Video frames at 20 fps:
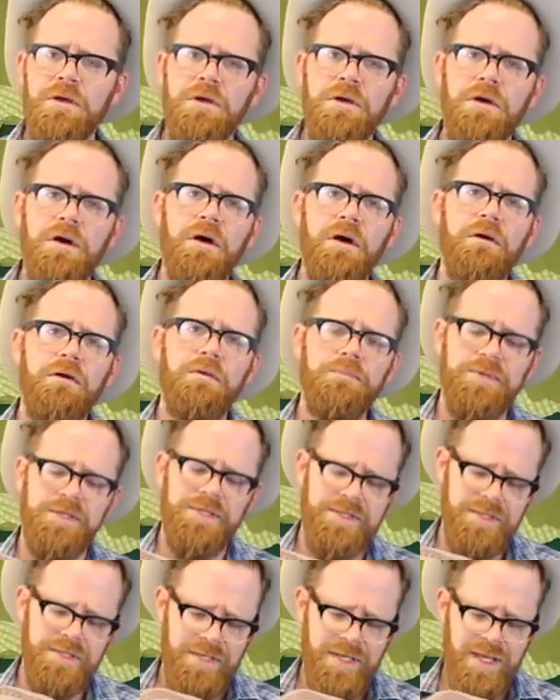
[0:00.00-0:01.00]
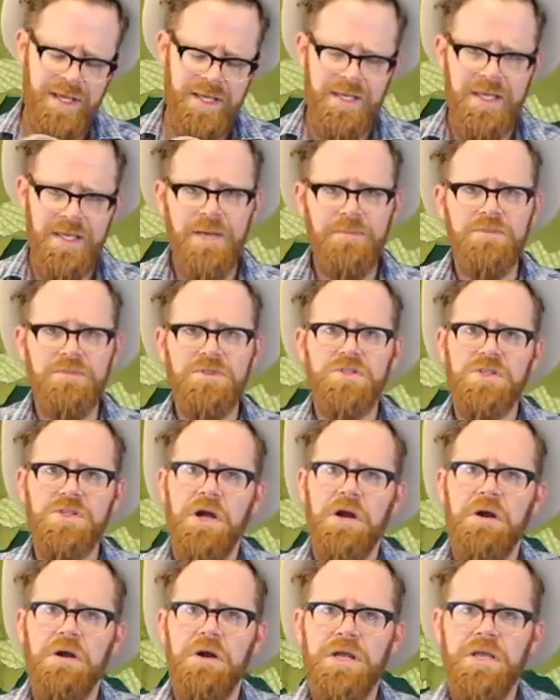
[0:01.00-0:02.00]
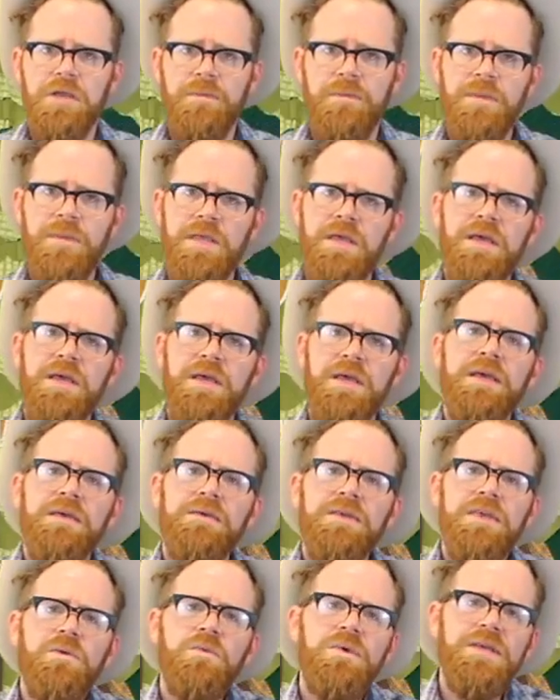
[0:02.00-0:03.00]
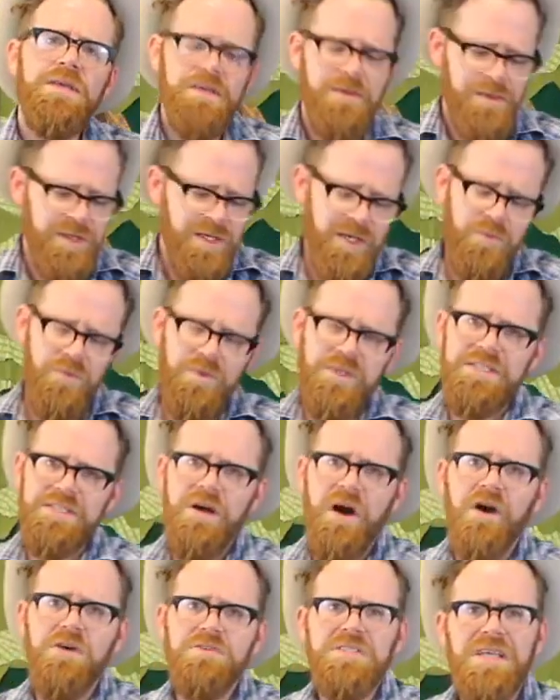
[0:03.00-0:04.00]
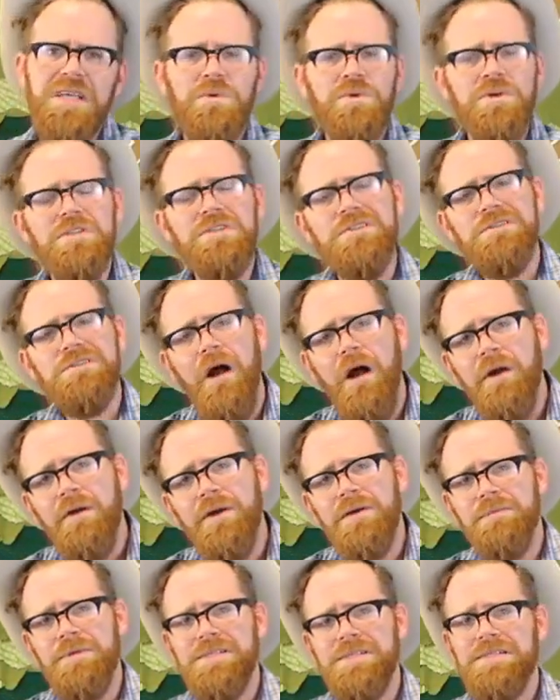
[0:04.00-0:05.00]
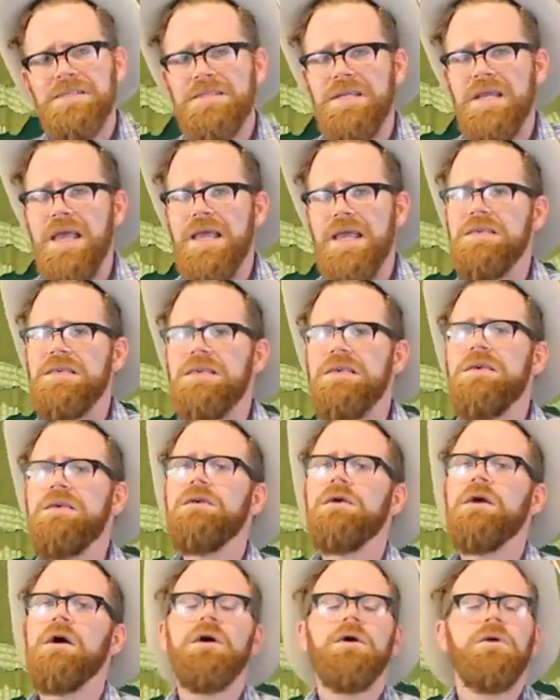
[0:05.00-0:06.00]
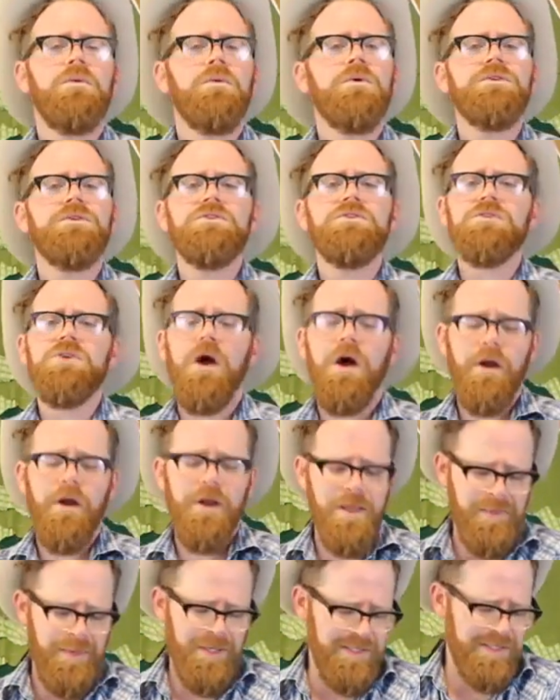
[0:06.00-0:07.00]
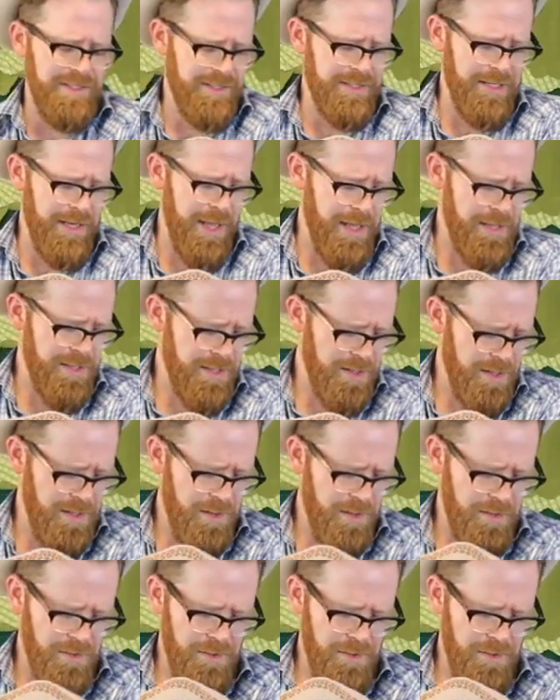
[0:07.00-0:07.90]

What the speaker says: Oh, Miss Snakey, I'm sorry. Can we all say, we're sorry, Miss Snakey? We're sorry, Miss Snakey.